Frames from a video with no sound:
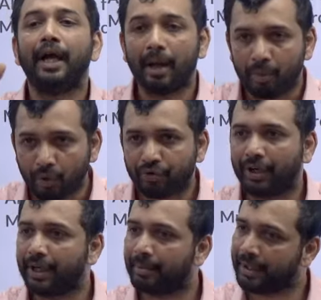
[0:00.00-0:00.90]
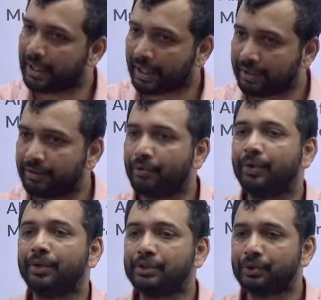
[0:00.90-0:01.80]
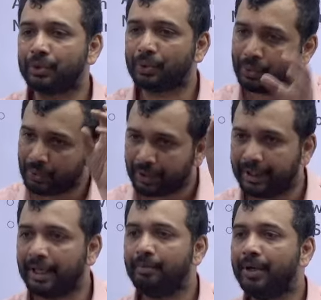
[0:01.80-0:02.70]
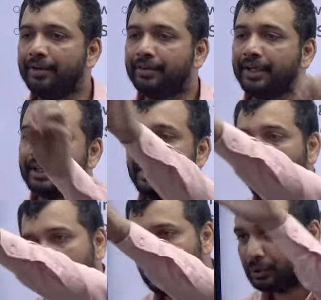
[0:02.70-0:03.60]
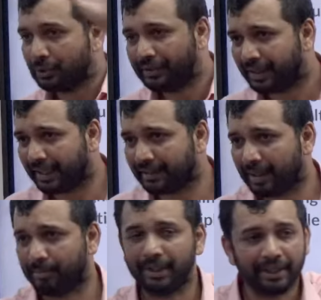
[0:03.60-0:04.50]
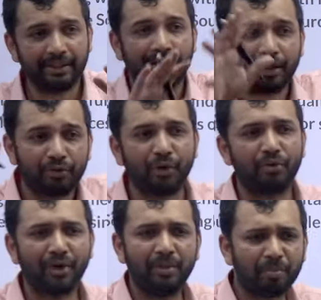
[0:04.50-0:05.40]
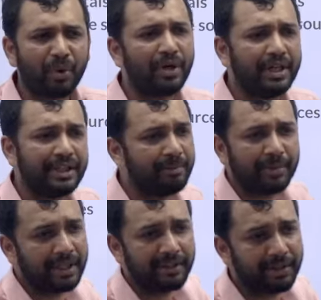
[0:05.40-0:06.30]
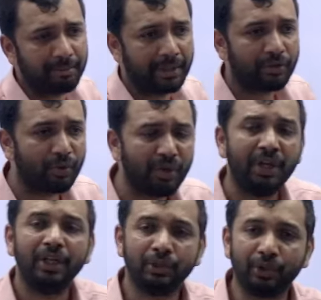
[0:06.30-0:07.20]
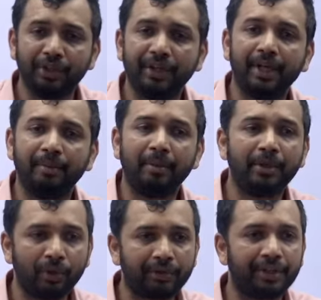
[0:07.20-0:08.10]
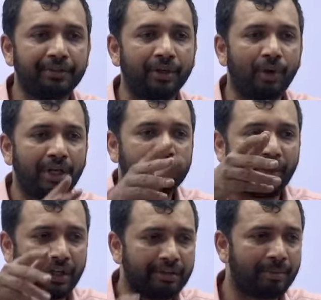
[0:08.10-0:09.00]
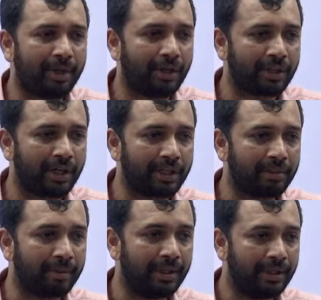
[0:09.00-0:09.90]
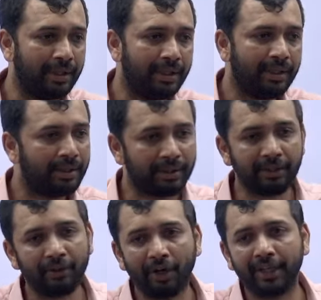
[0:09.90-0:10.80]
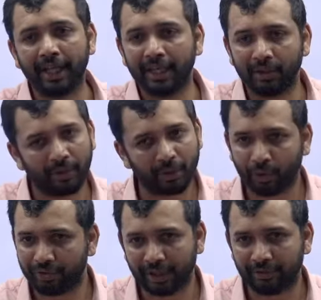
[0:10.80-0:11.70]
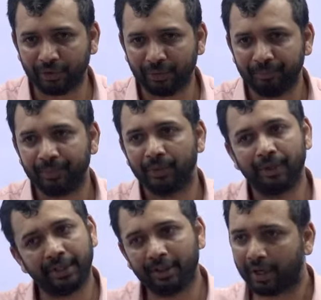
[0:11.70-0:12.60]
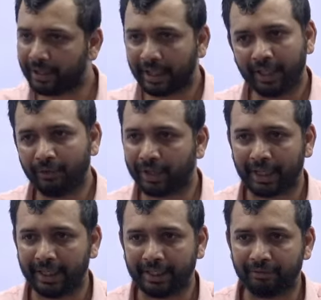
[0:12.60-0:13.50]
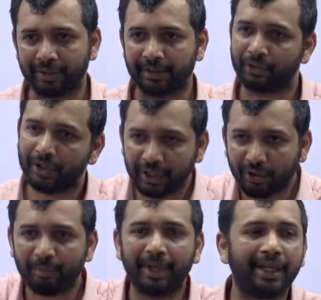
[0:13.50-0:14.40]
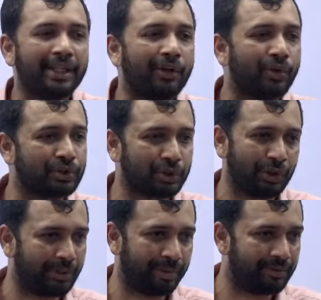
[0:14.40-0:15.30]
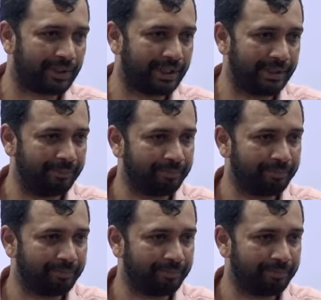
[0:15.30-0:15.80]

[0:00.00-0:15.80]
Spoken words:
about fundamental rights, everyone should know. Then basic, how judiciary is happening. These are the 4 or 5 important themes that is happening. So judiciary, maybe you are searching what is cognizable, non-cognizable. It is not there in your notes also. It is not there in your current affairs also. Then you are making the notes to it, basically.